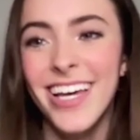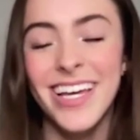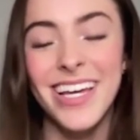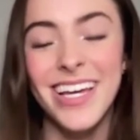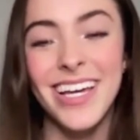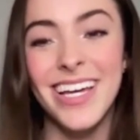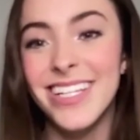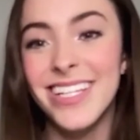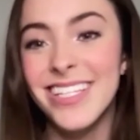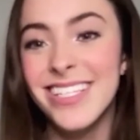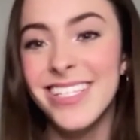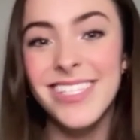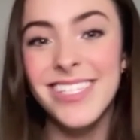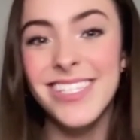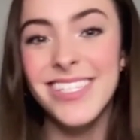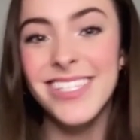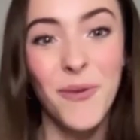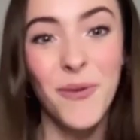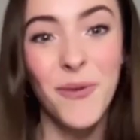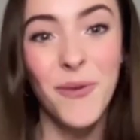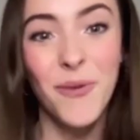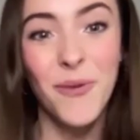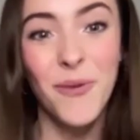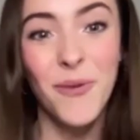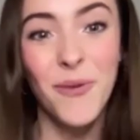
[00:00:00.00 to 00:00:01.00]
Show, there's so, so
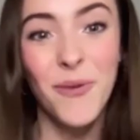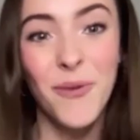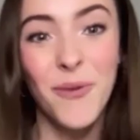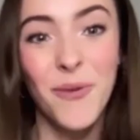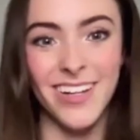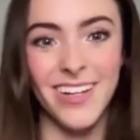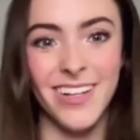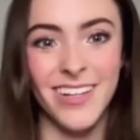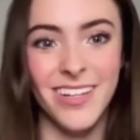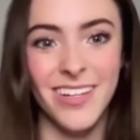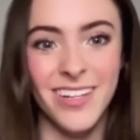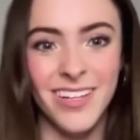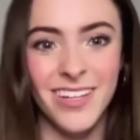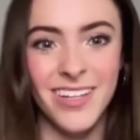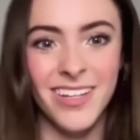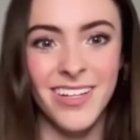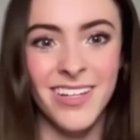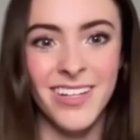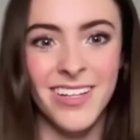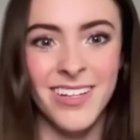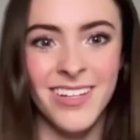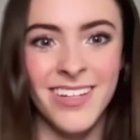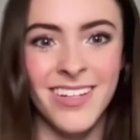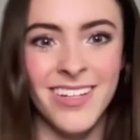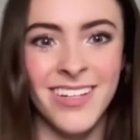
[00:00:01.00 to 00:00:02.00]
many
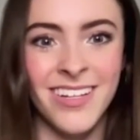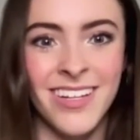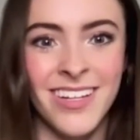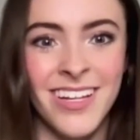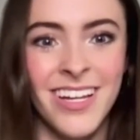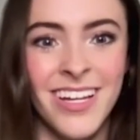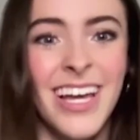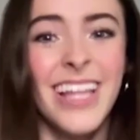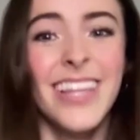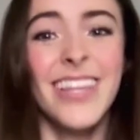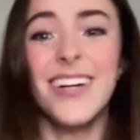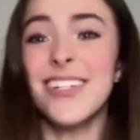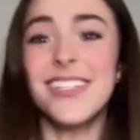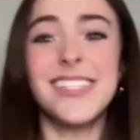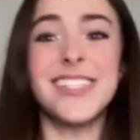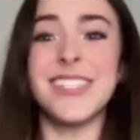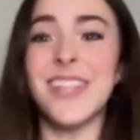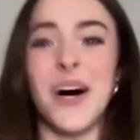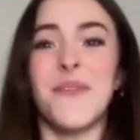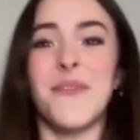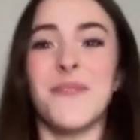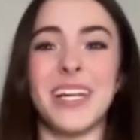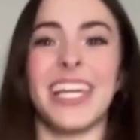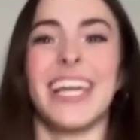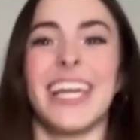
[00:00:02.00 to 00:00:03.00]
characters. There's
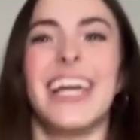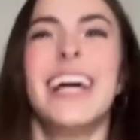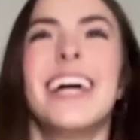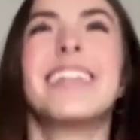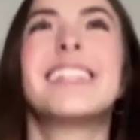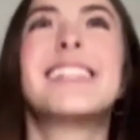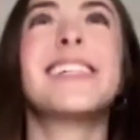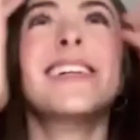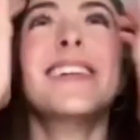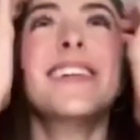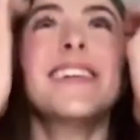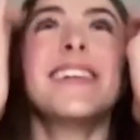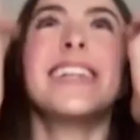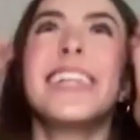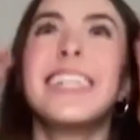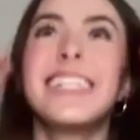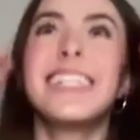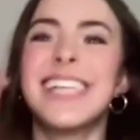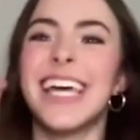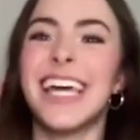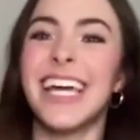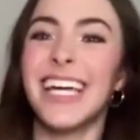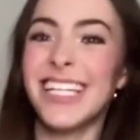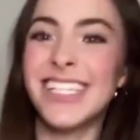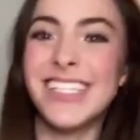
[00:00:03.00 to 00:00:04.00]
so many, dude. It
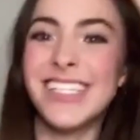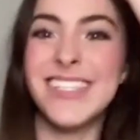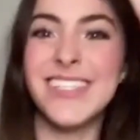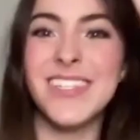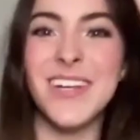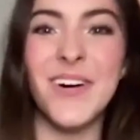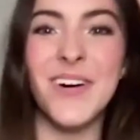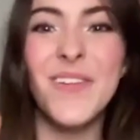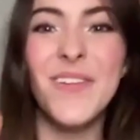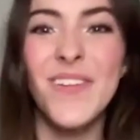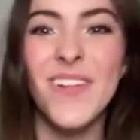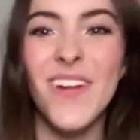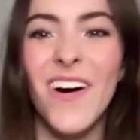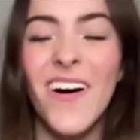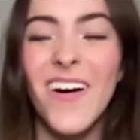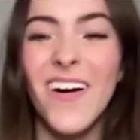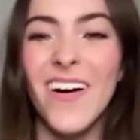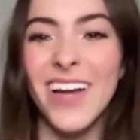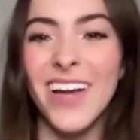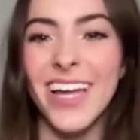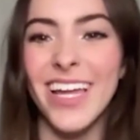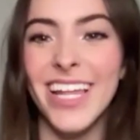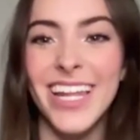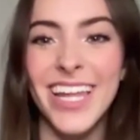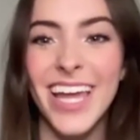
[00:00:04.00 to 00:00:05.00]
takes so long
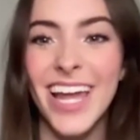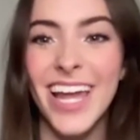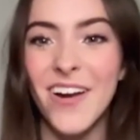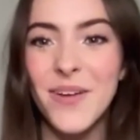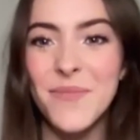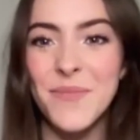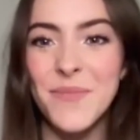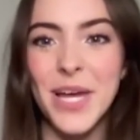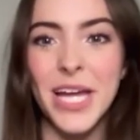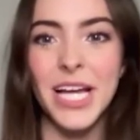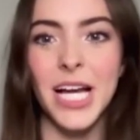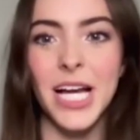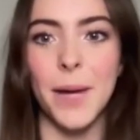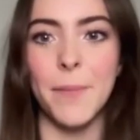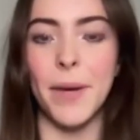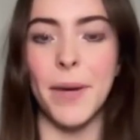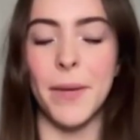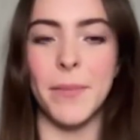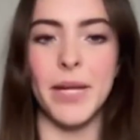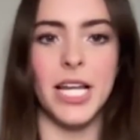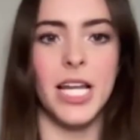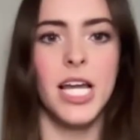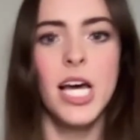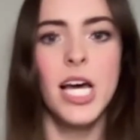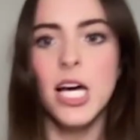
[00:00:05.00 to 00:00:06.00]
in hair and makeup. I
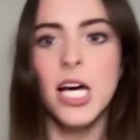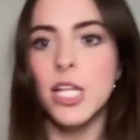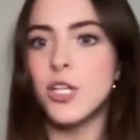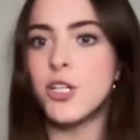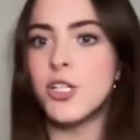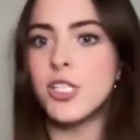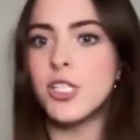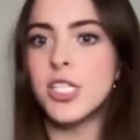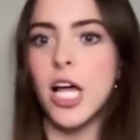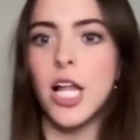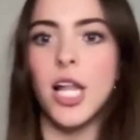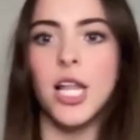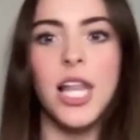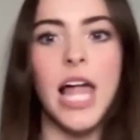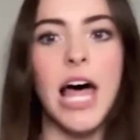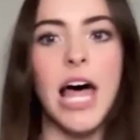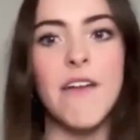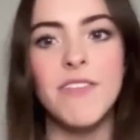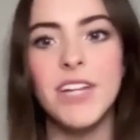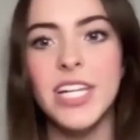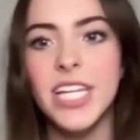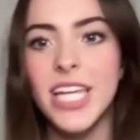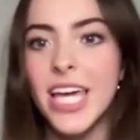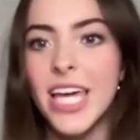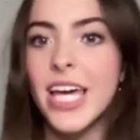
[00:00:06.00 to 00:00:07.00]
mean, there's
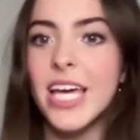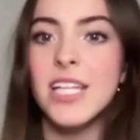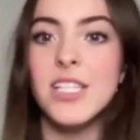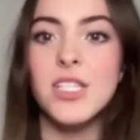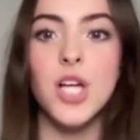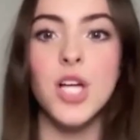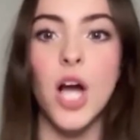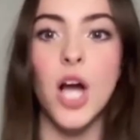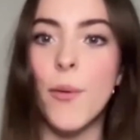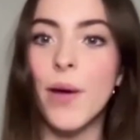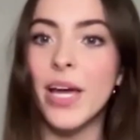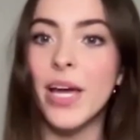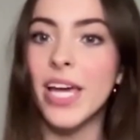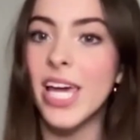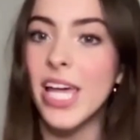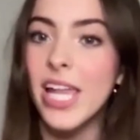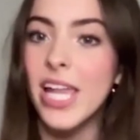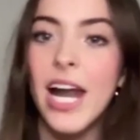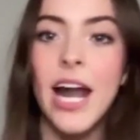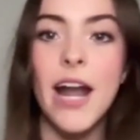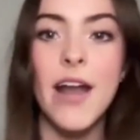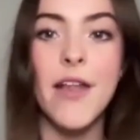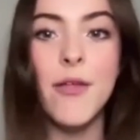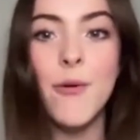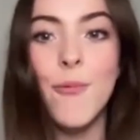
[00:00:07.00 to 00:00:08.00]
11 kids going in and
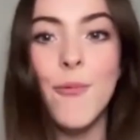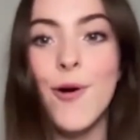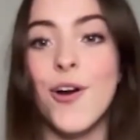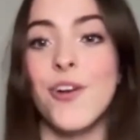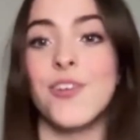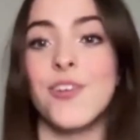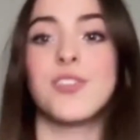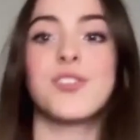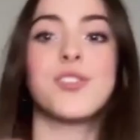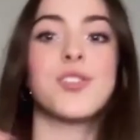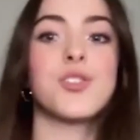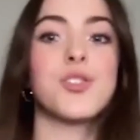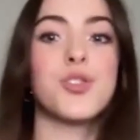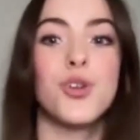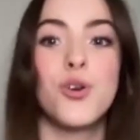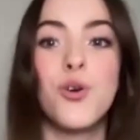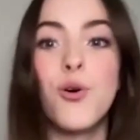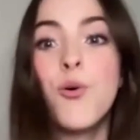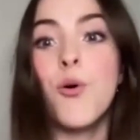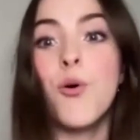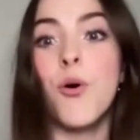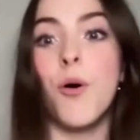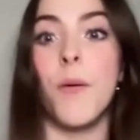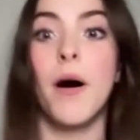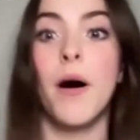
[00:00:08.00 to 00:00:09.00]
out of the work,
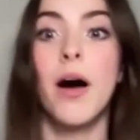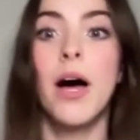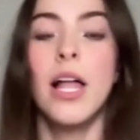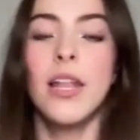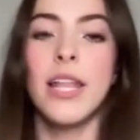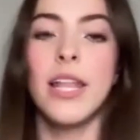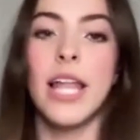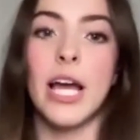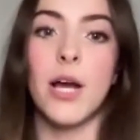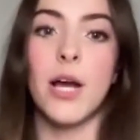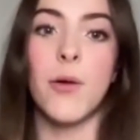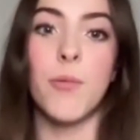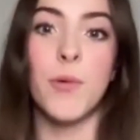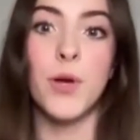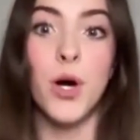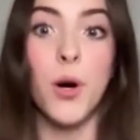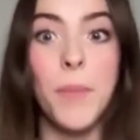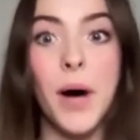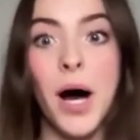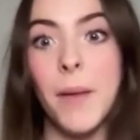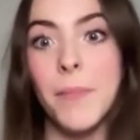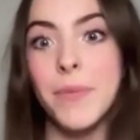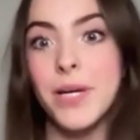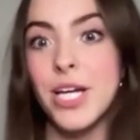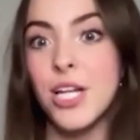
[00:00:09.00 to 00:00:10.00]
school. Like we all
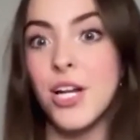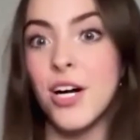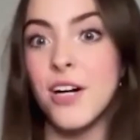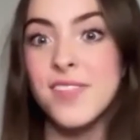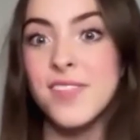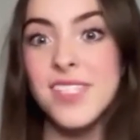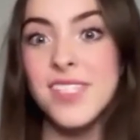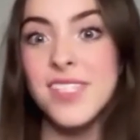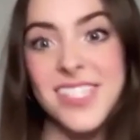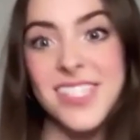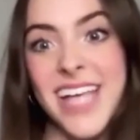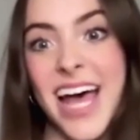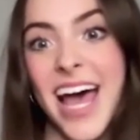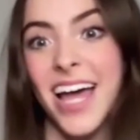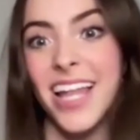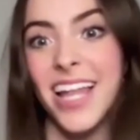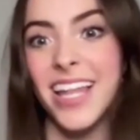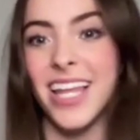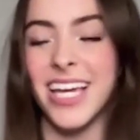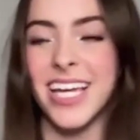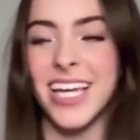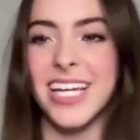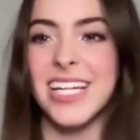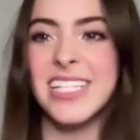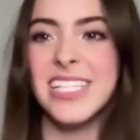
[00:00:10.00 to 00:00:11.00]
pumpkin off set.
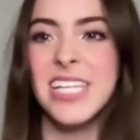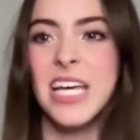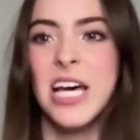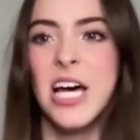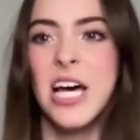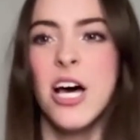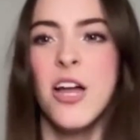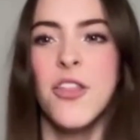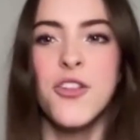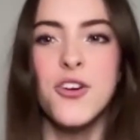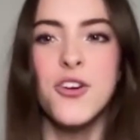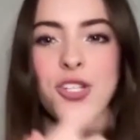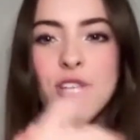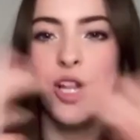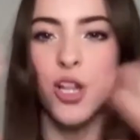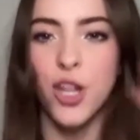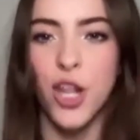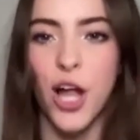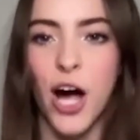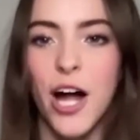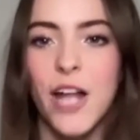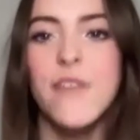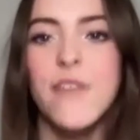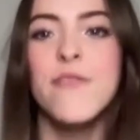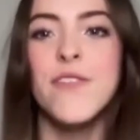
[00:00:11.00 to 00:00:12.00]
Like it's there's a
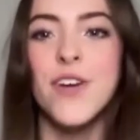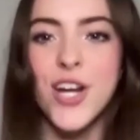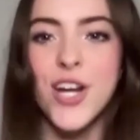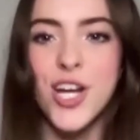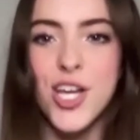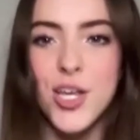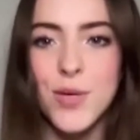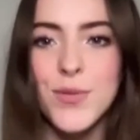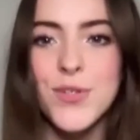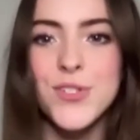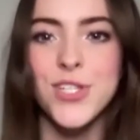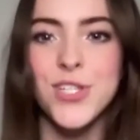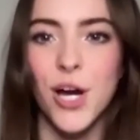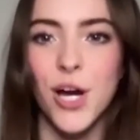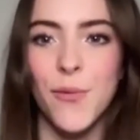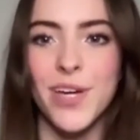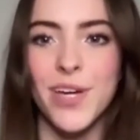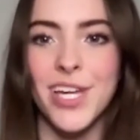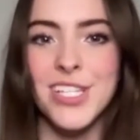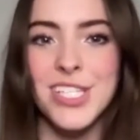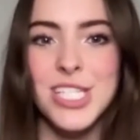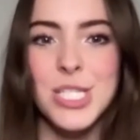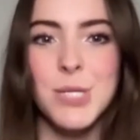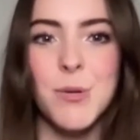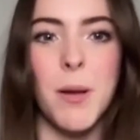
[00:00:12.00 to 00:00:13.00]
lot of variables going
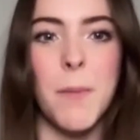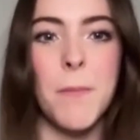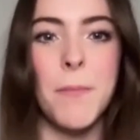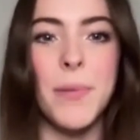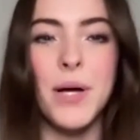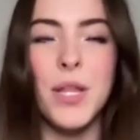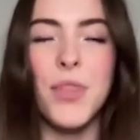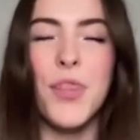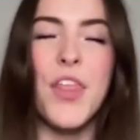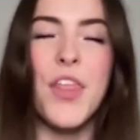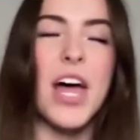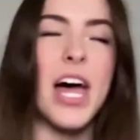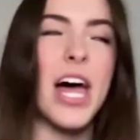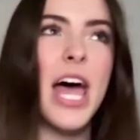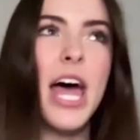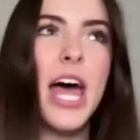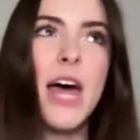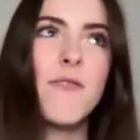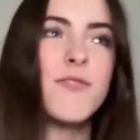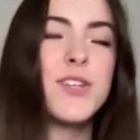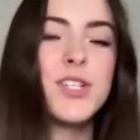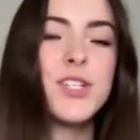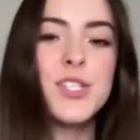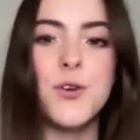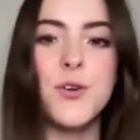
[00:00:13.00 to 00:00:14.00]
into it, but the end
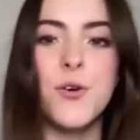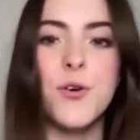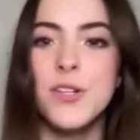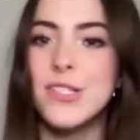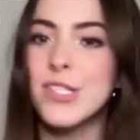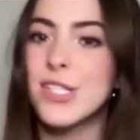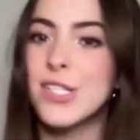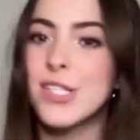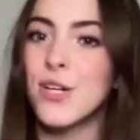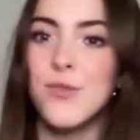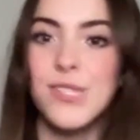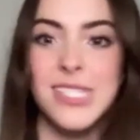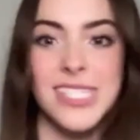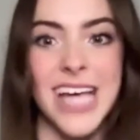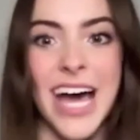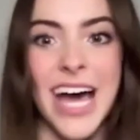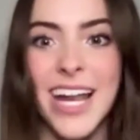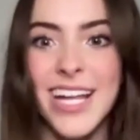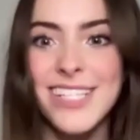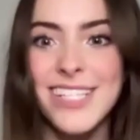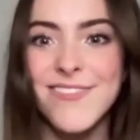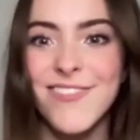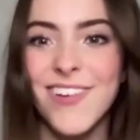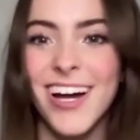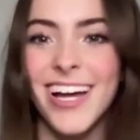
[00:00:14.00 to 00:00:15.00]
result is so
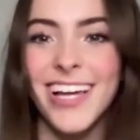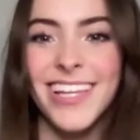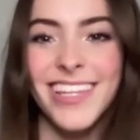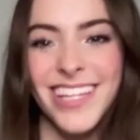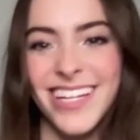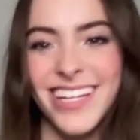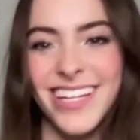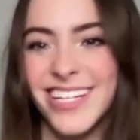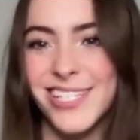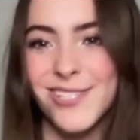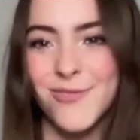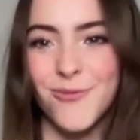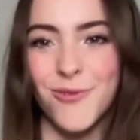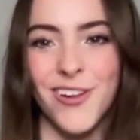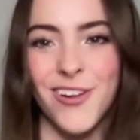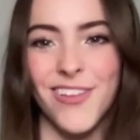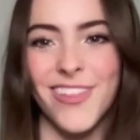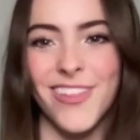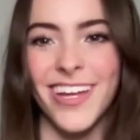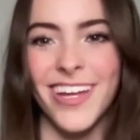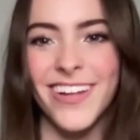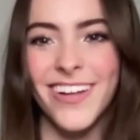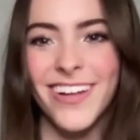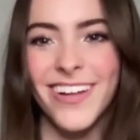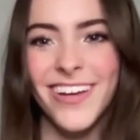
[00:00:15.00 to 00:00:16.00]
satisfying that it's worth it.